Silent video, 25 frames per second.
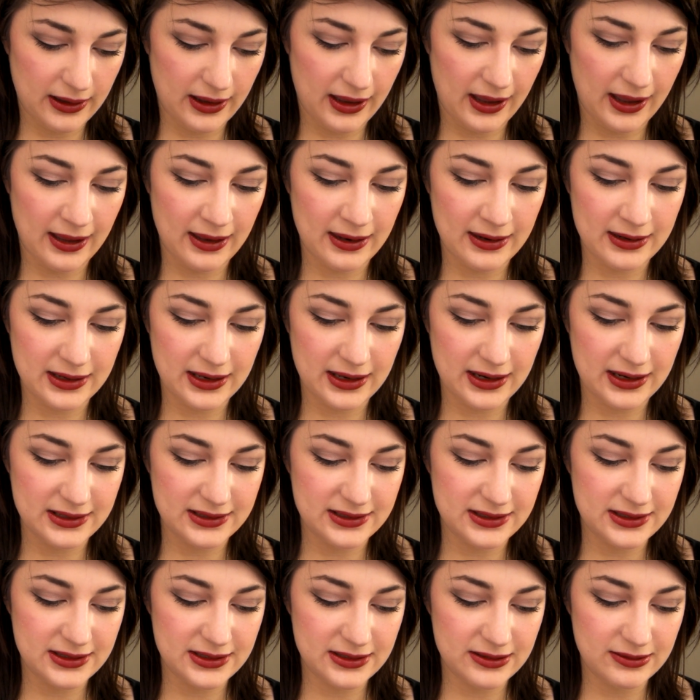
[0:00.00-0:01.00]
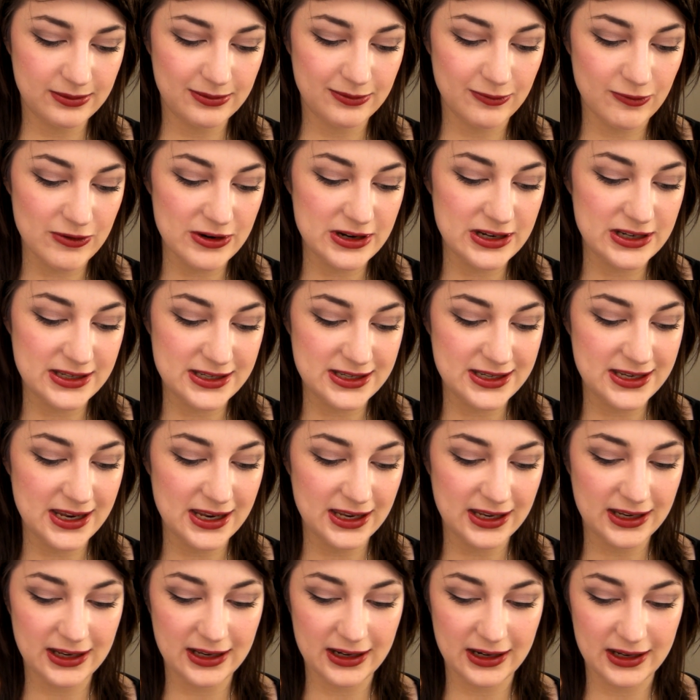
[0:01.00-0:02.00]
and it is
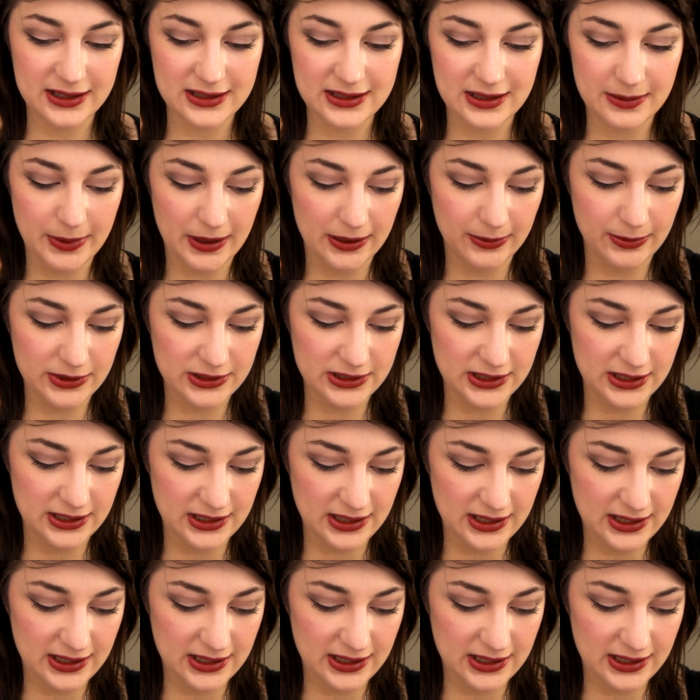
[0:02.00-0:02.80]
ridiculously pigmented.